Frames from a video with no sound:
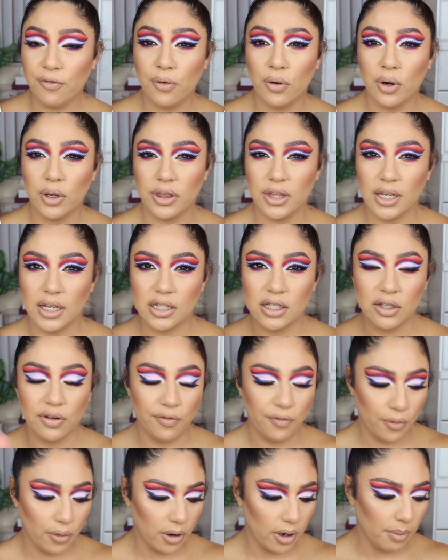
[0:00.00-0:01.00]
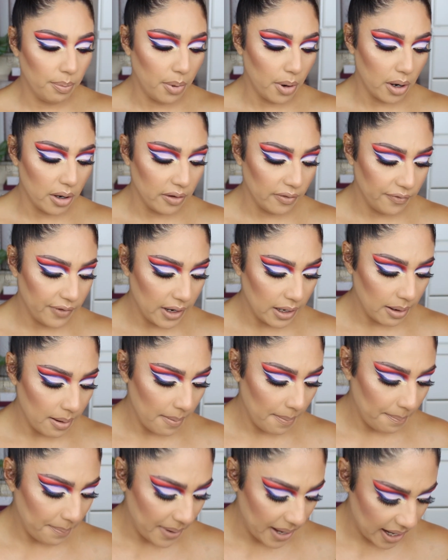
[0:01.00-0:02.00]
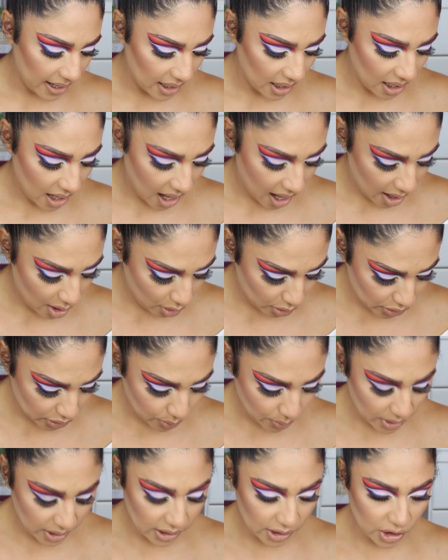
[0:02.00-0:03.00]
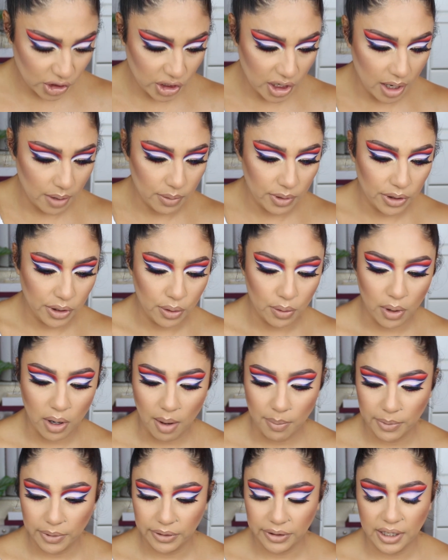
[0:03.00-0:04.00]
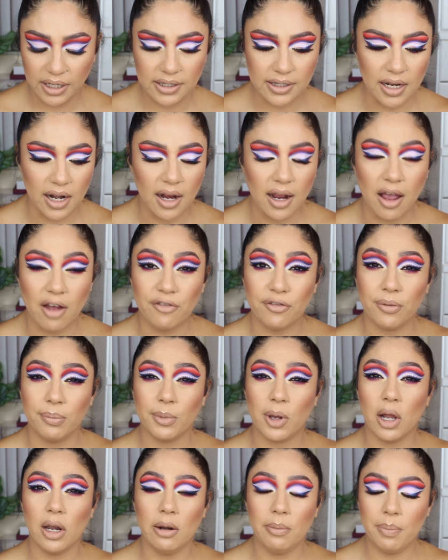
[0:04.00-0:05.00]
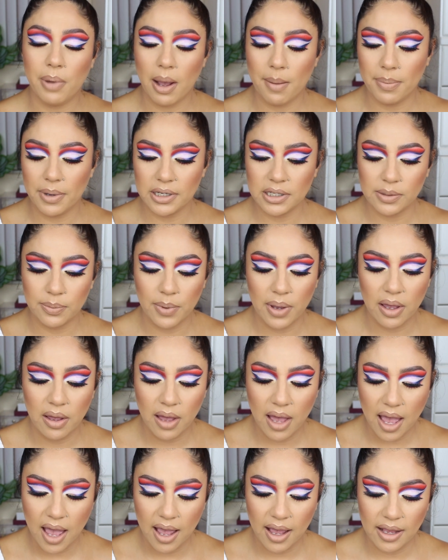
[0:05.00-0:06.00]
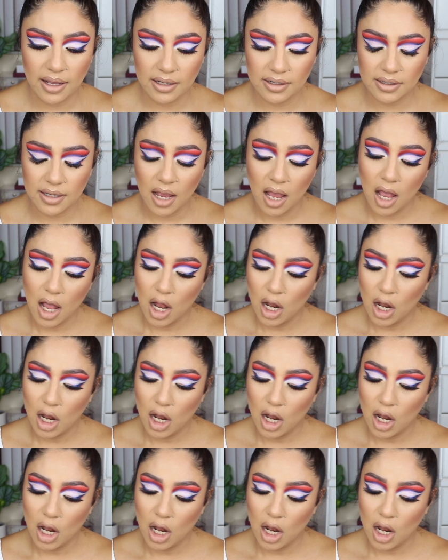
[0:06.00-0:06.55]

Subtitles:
for the Sephora part of it, but I also wanted to share with you a couple of things that I got from Colourpop, as well as